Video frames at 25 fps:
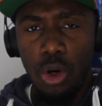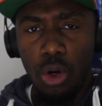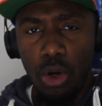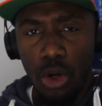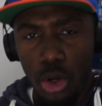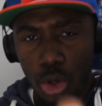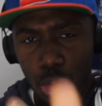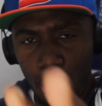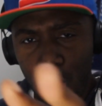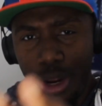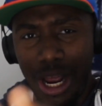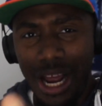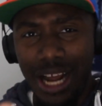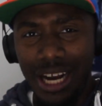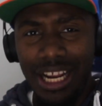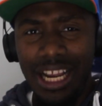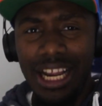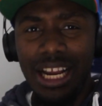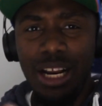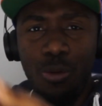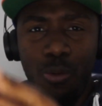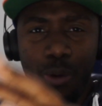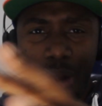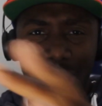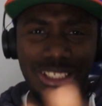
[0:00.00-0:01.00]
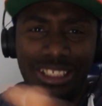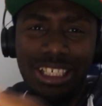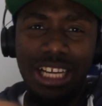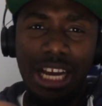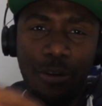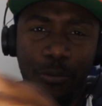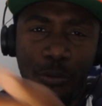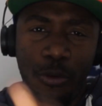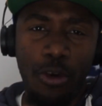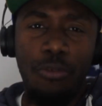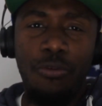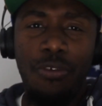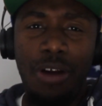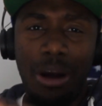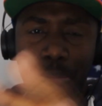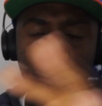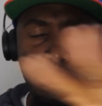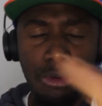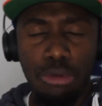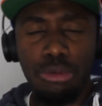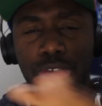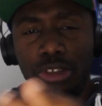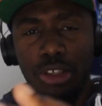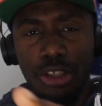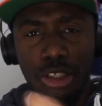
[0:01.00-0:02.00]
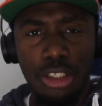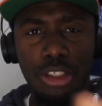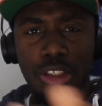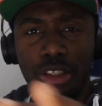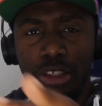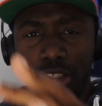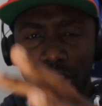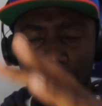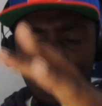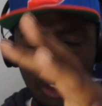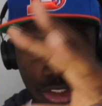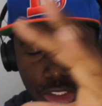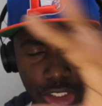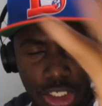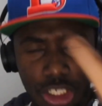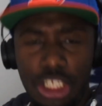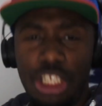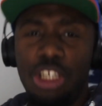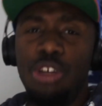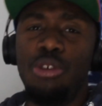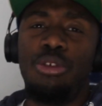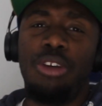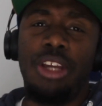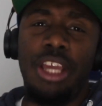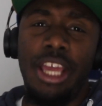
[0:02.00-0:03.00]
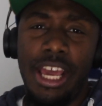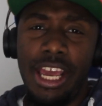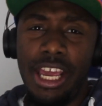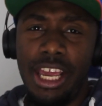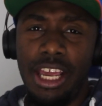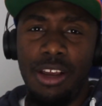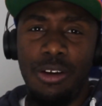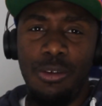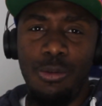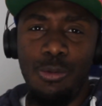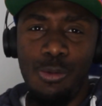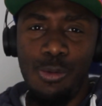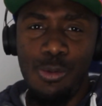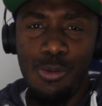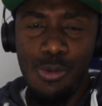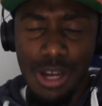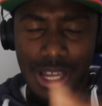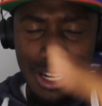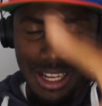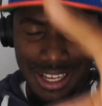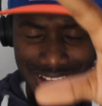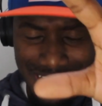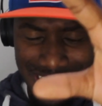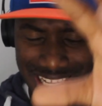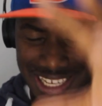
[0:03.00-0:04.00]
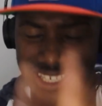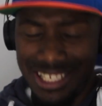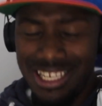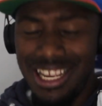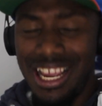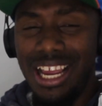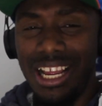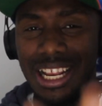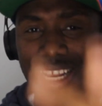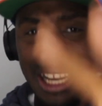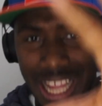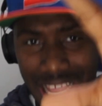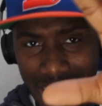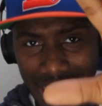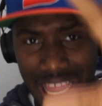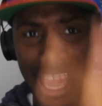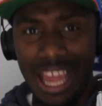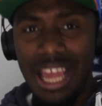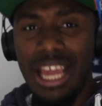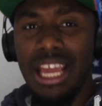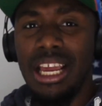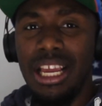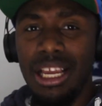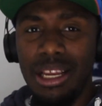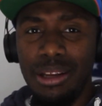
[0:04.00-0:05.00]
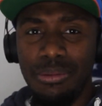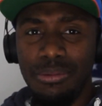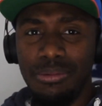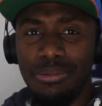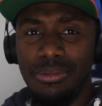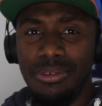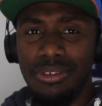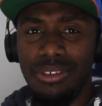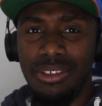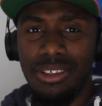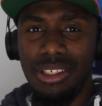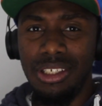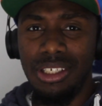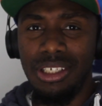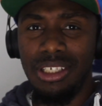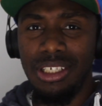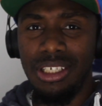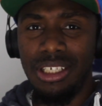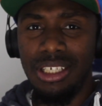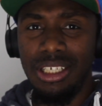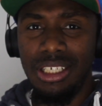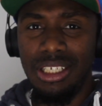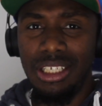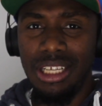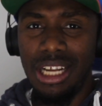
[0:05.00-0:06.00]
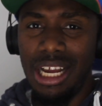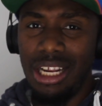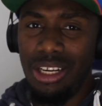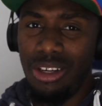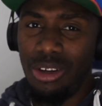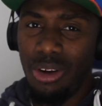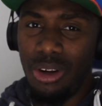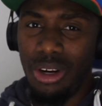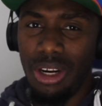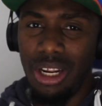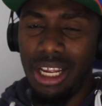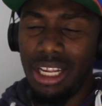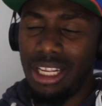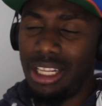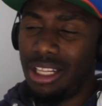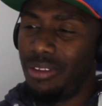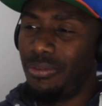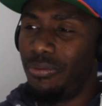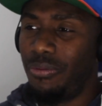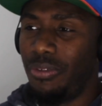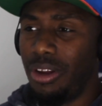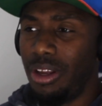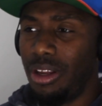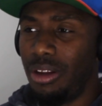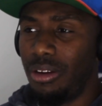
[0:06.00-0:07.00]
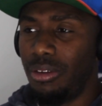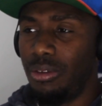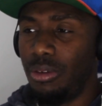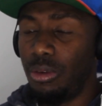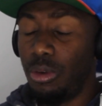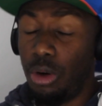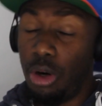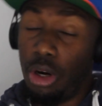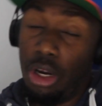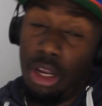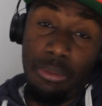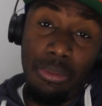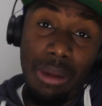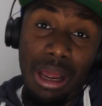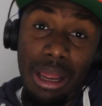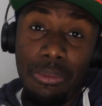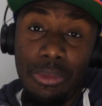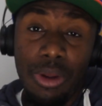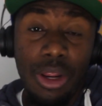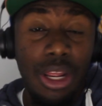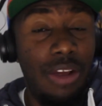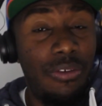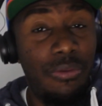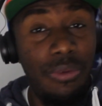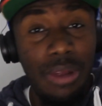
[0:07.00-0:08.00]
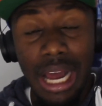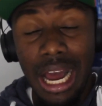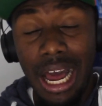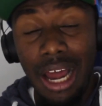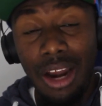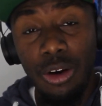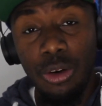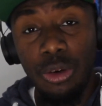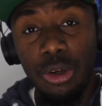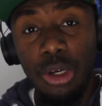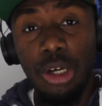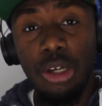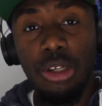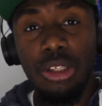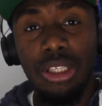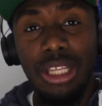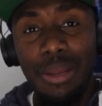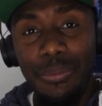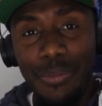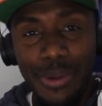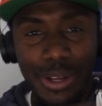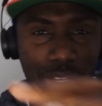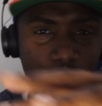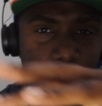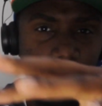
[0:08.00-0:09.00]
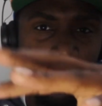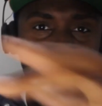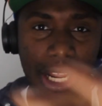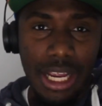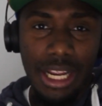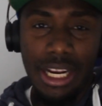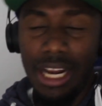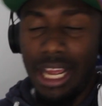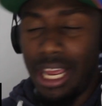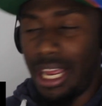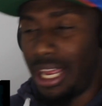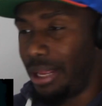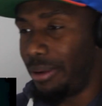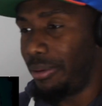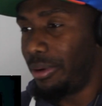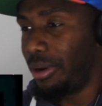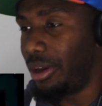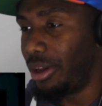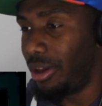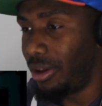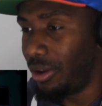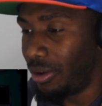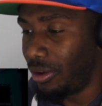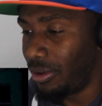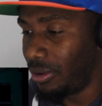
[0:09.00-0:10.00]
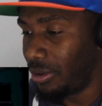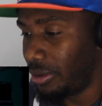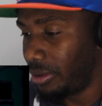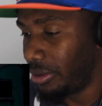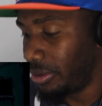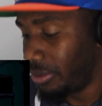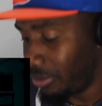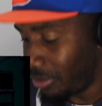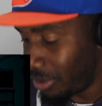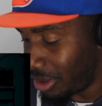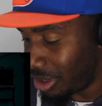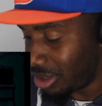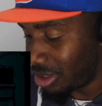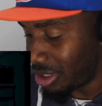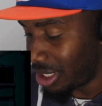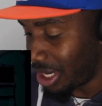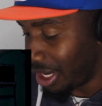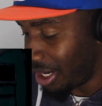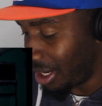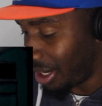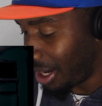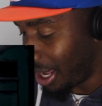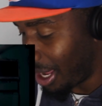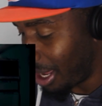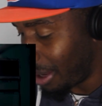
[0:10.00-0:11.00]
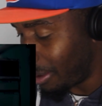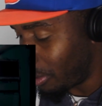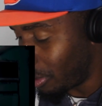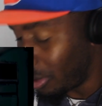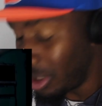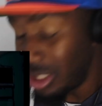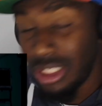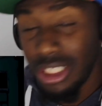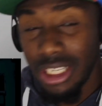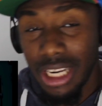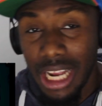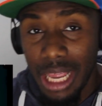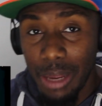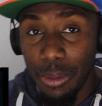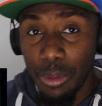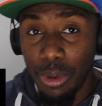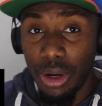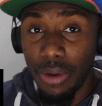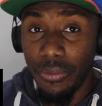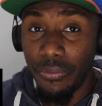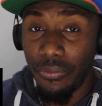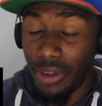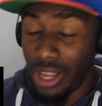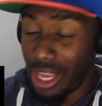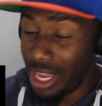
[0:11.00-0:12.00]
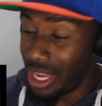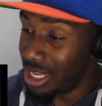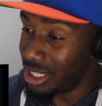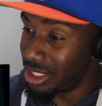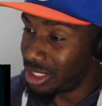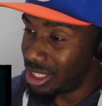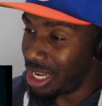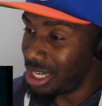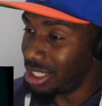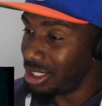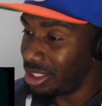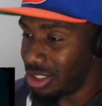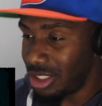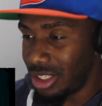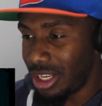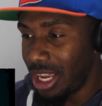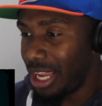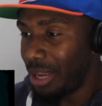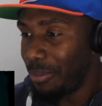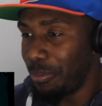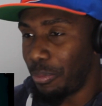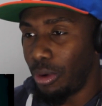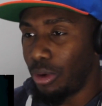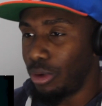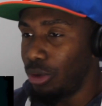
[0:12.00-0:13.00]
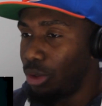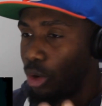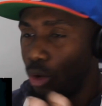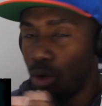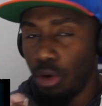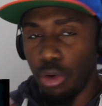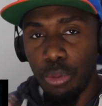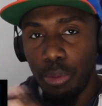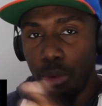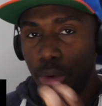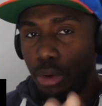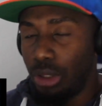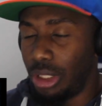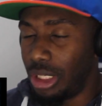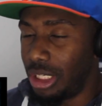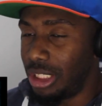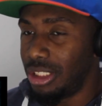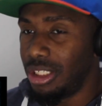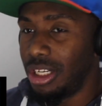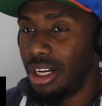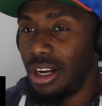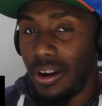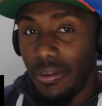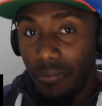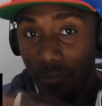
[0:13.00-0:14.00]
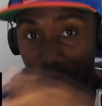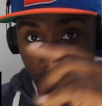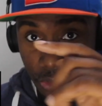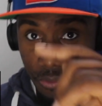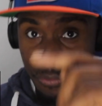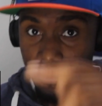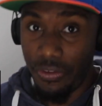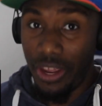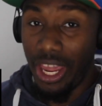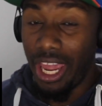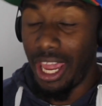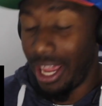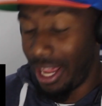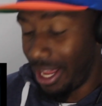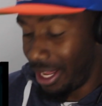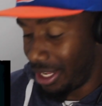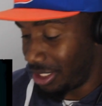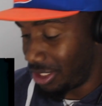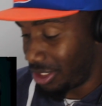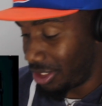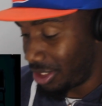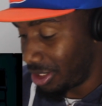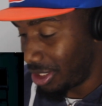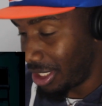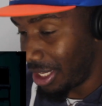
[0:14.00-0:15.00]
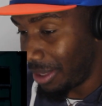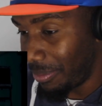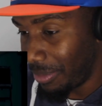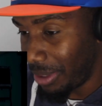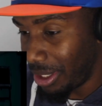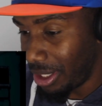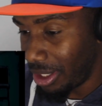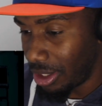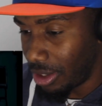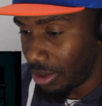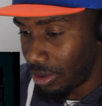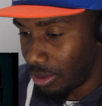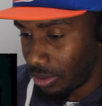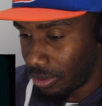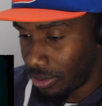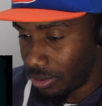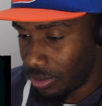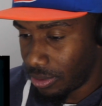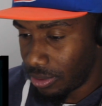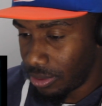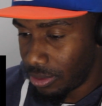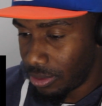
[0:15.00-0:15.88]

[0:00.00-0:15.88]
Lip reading: Who do I need to watch out for if I move to the UK? What is their name? I know they, or it might be a few, I don't know. Let me know their name, though. What's their name? What's the name of the feds? Not the state or local police, but the feds. Let me know.